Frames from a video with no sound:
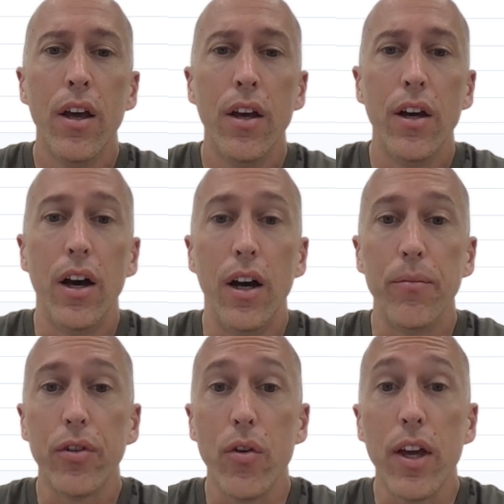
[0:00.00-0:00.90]

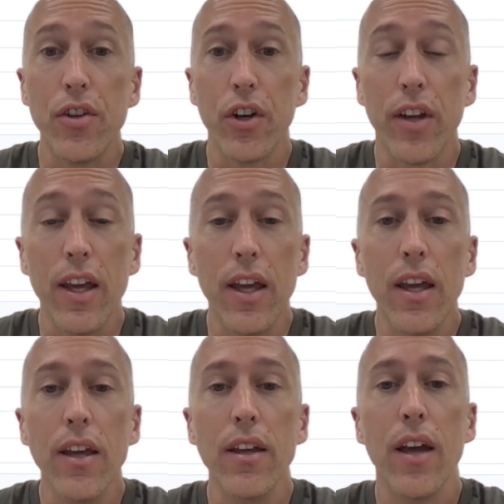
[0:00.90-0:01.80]
So you get your
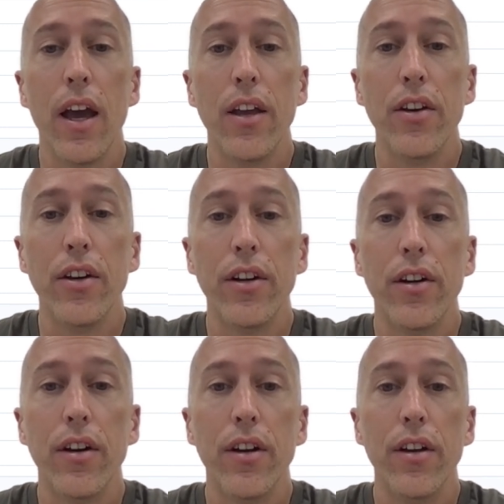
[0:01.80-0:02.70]
key and
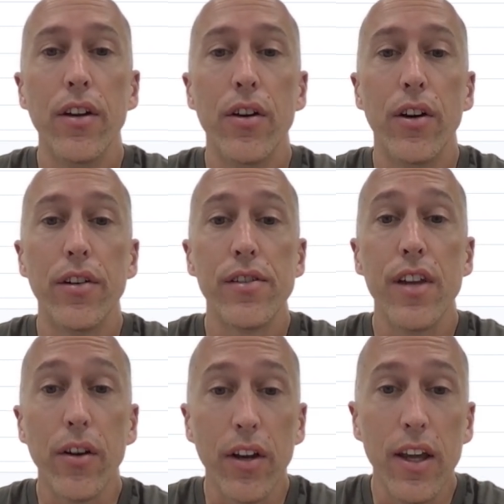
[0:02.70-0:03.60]
your
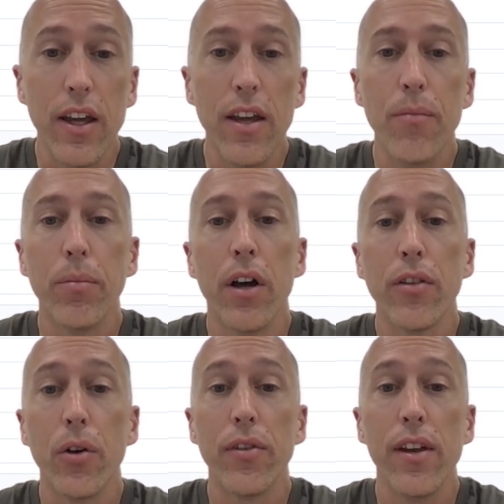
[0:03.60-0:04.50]
secret key, plug
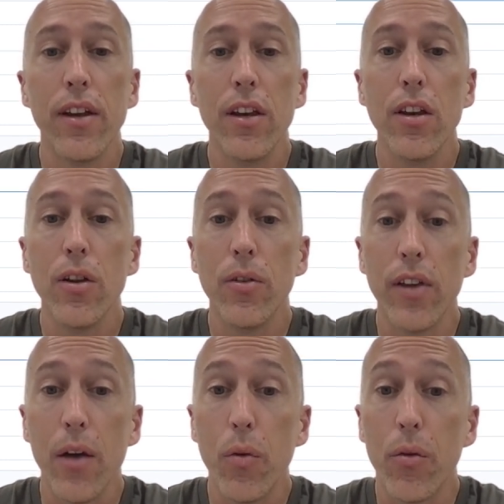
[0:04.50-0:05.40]
those in. You
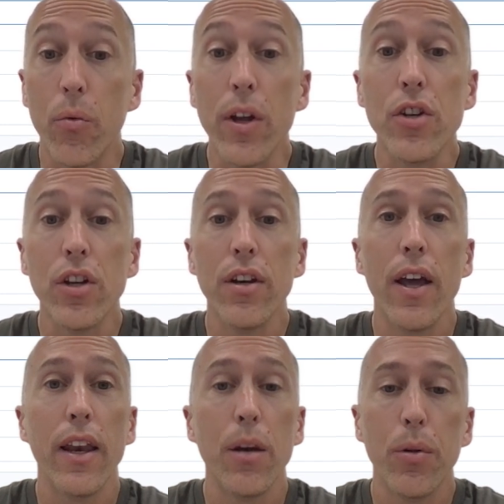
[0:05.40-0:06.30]
say what region
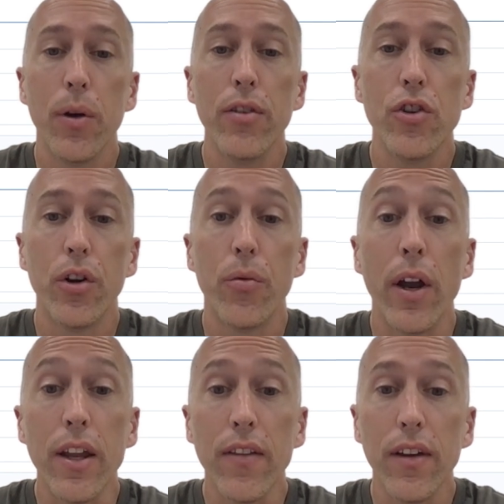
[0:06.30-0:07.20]
at AWS you're
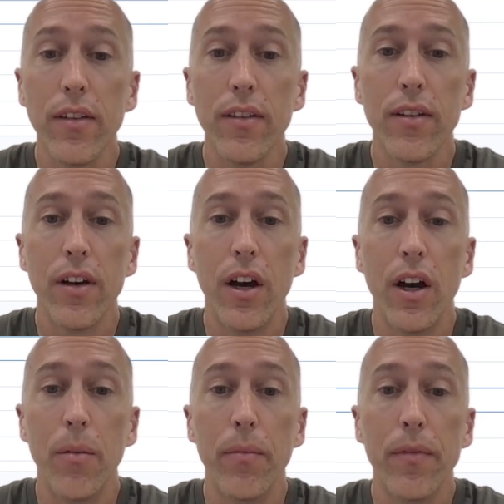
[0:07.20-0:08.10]
running this.
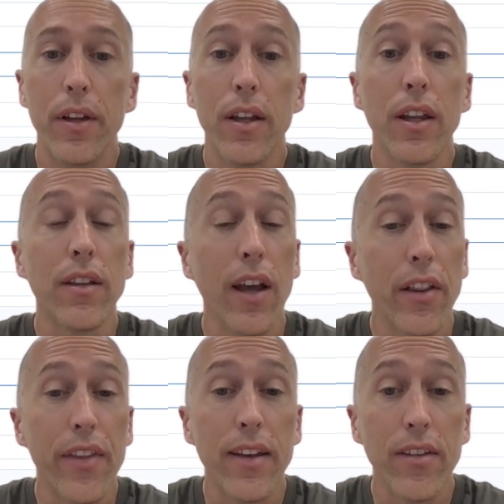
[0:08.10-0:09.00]

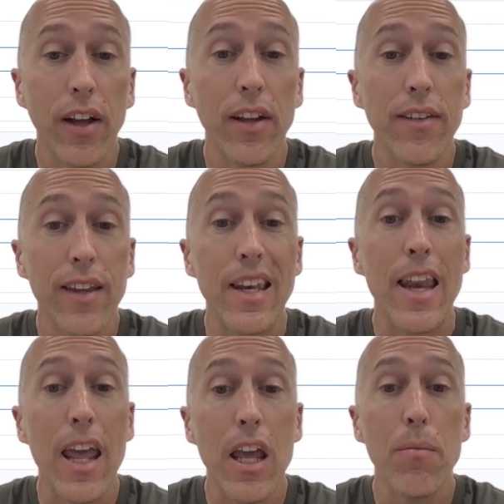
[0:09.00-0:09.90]
Tell us the
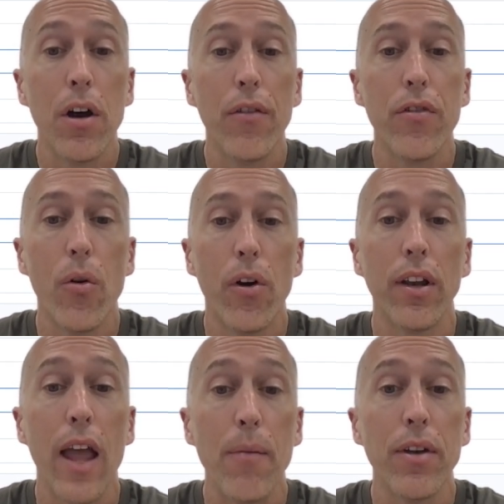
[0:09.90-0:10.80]
name of your
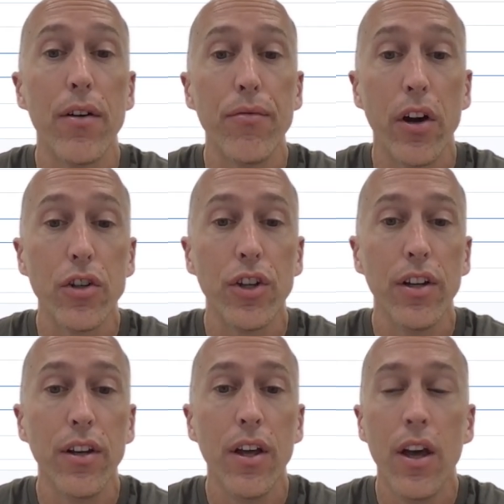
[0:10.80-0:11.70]
Lambda
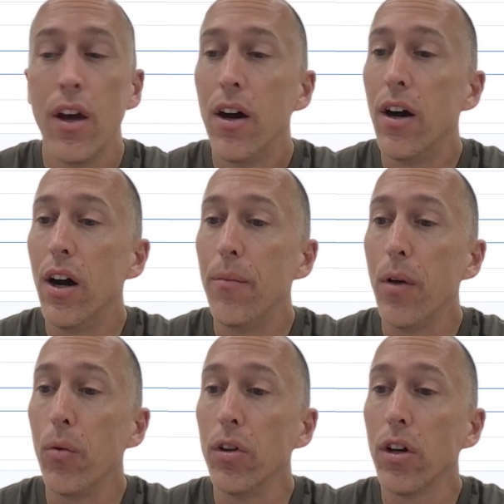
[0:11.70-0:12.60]
function,
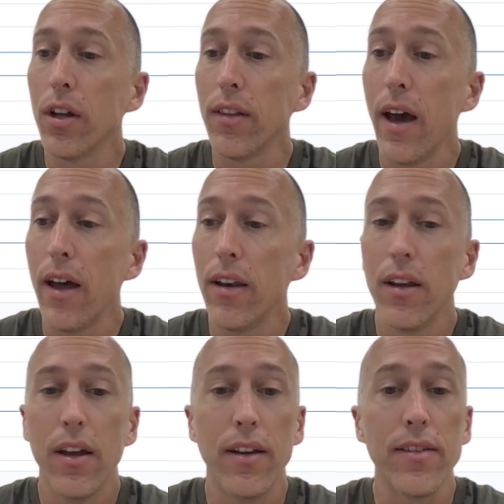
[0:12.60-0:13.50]
and we'll look at that
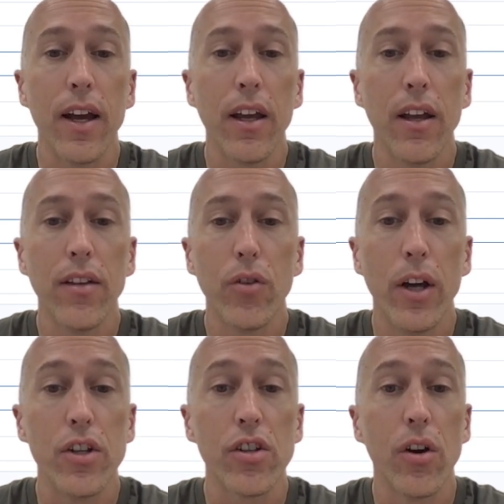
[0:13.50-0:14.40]
in a second. So
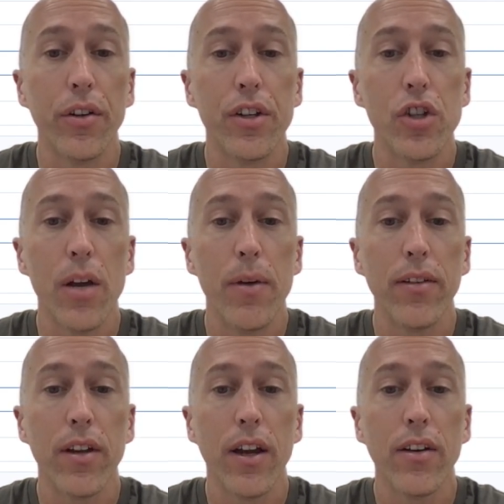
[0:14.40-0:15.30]
I just called it
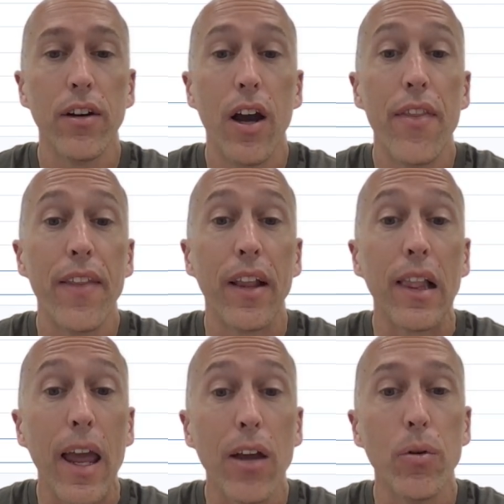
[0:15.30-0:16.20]
JMS connector, and then the
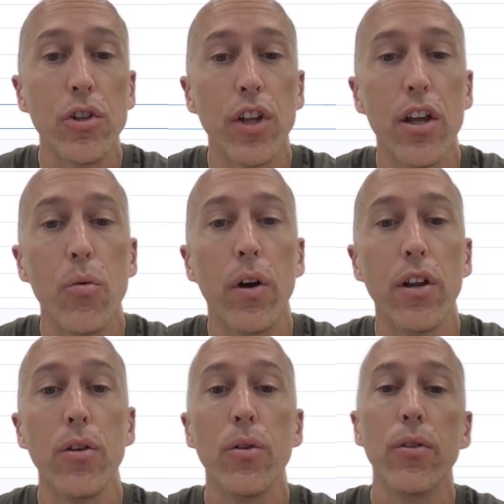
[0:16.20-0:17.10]
language that you want
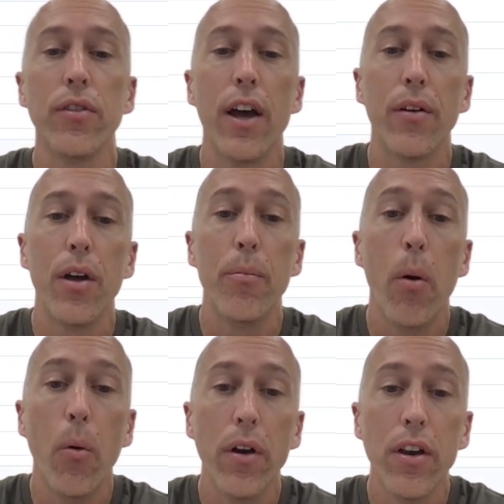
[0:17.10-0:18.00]
to use. Now,
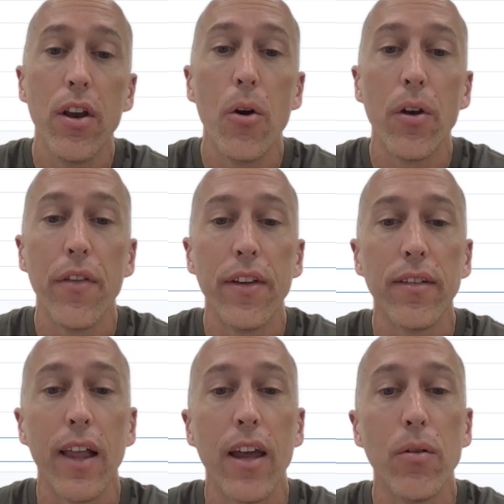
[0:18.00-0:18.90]
important note on
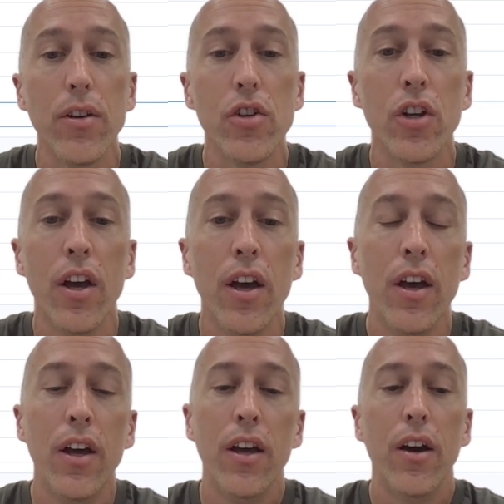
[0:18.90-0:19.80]
this language.
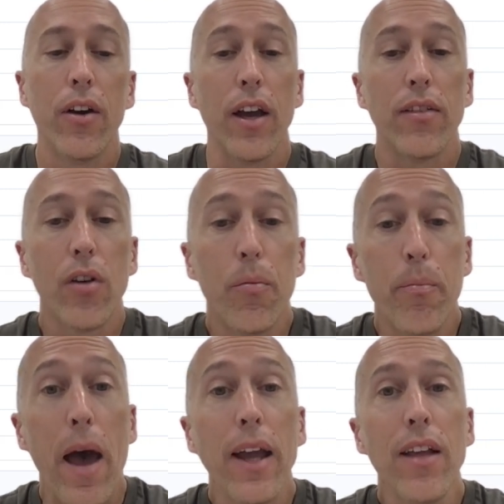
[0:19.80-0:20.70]
Okay, so
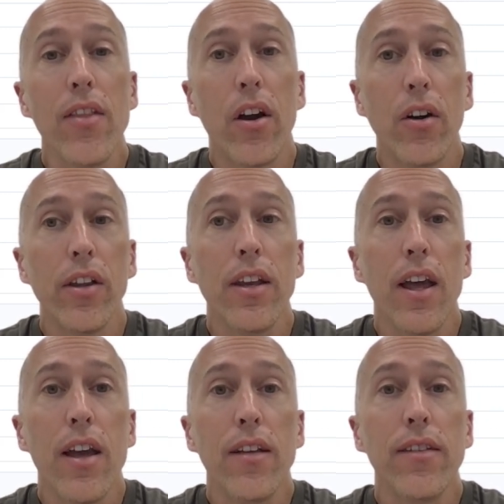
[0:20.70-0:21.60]
back in the early
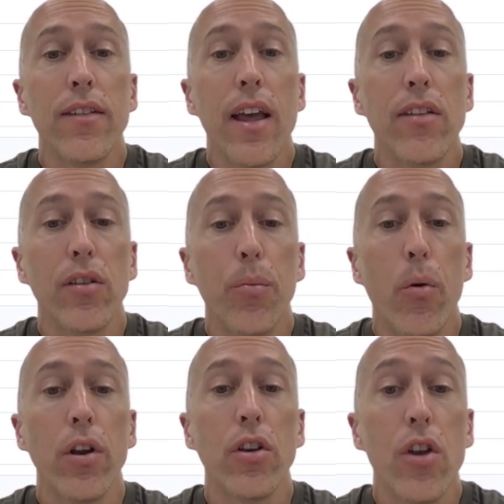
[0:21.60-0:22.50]
days, they
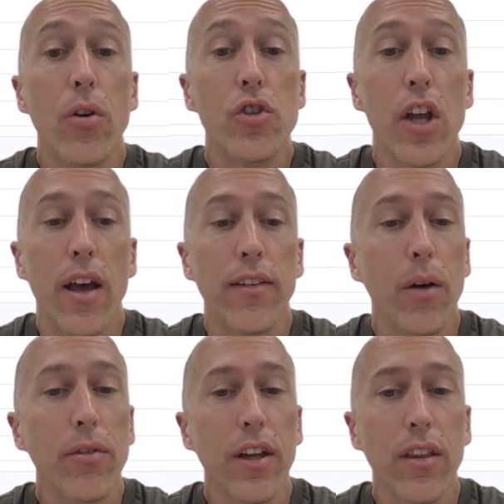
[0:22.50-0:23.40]
supported Node.js.
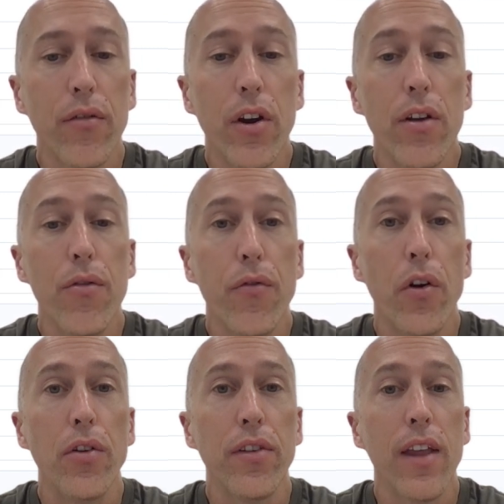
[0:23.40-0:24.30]
That was like the very
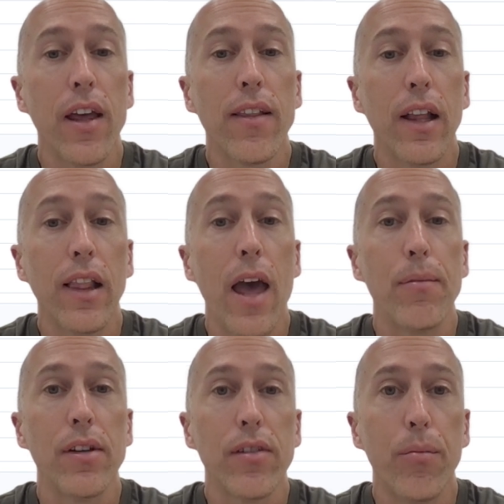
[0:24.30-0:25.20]
first thing that
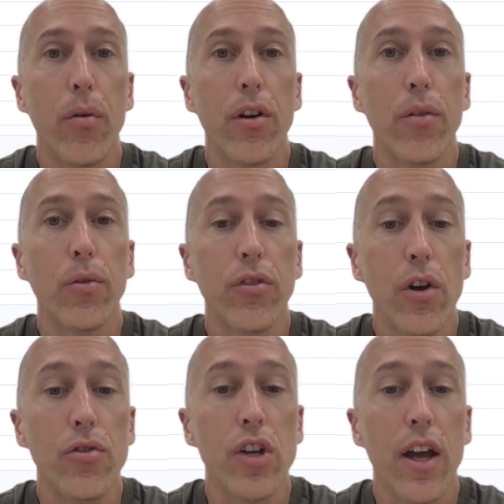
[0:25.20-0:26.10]
Lambda supported was
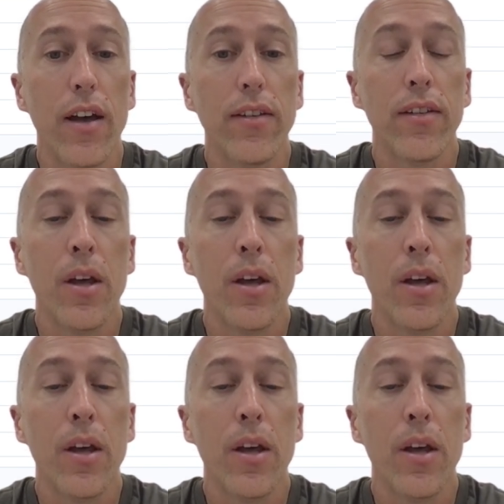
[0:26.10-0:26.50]
Node.js.